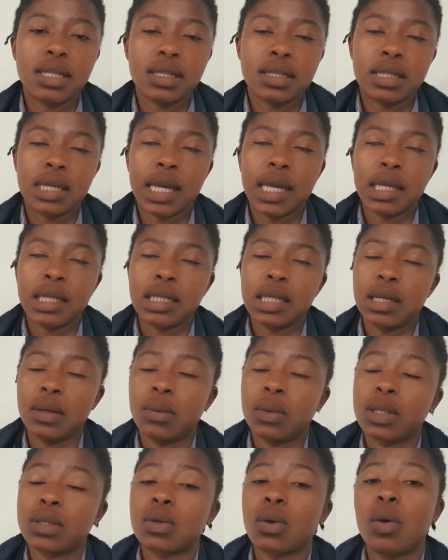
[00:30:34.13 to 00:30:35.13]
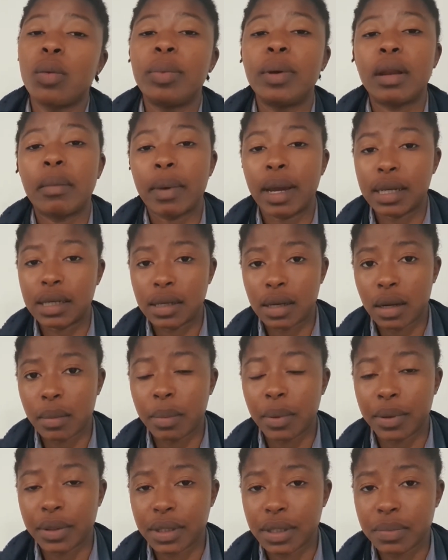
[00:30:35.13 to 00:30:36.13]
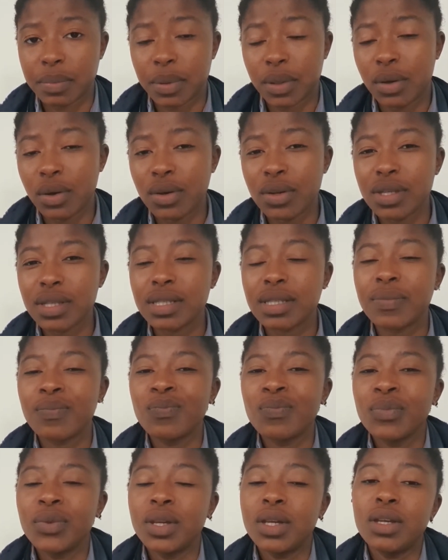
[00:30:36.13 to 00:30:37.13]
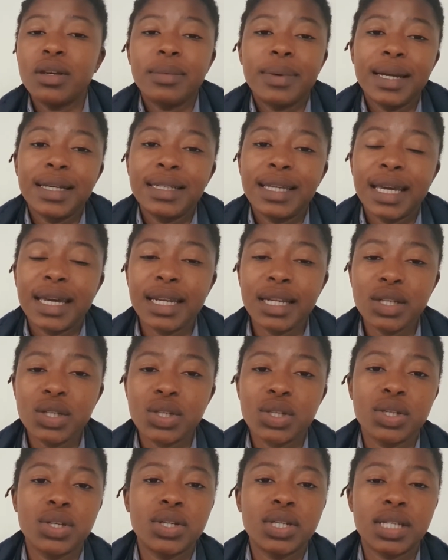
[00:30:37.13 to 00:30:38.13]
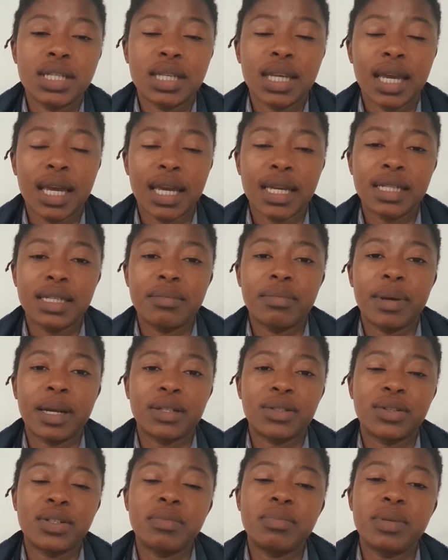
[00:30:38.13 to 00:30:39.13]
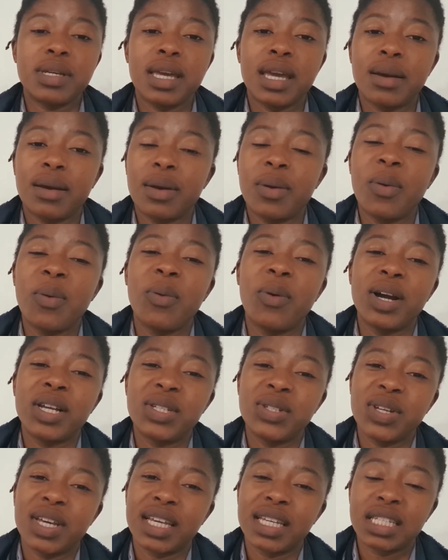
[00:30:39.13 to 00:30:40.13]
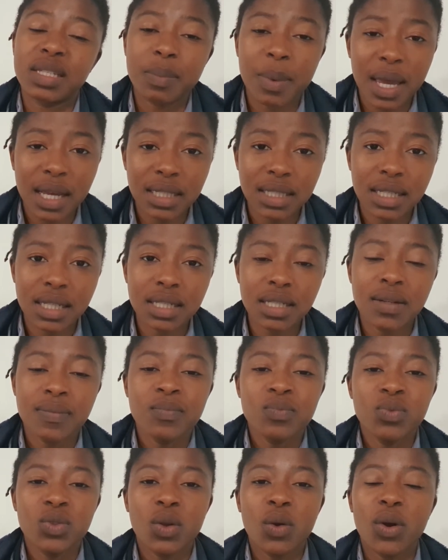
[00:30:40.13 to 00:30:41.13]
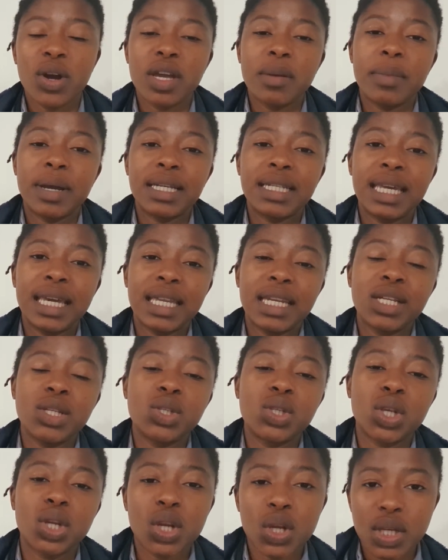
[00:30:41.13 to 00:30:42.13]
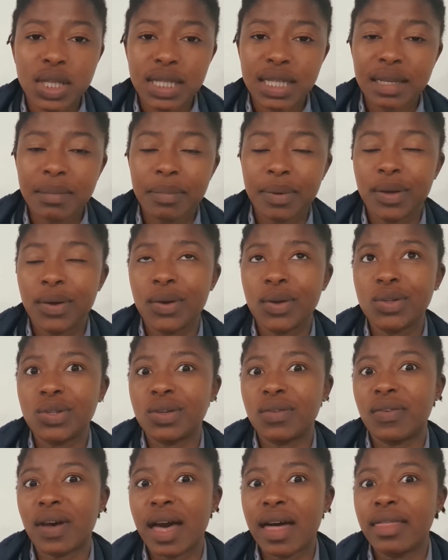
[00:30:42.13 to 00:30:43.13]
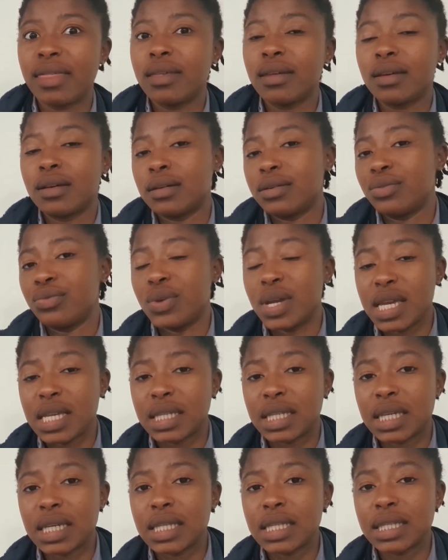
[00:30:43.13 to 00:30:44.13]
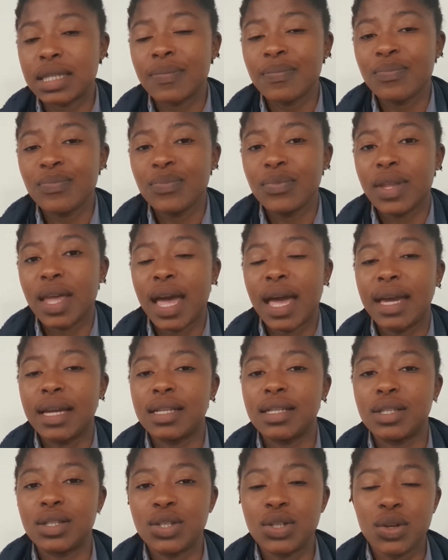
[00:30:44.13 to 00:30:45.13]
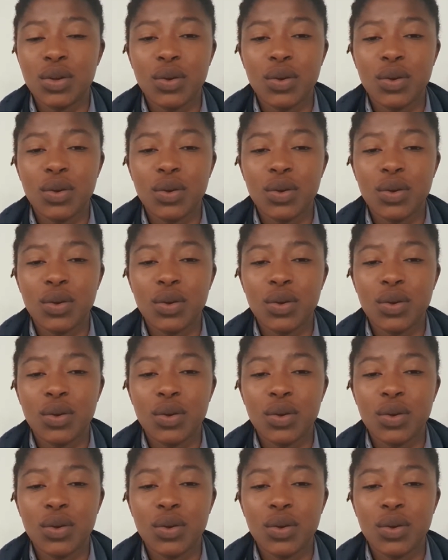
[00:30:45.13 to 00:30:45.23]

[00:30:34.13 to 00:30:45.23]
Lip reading: said he was open-minded about it, because you might get into nursing and it might not be what you expected, or you might get into nursing because of other reasons, and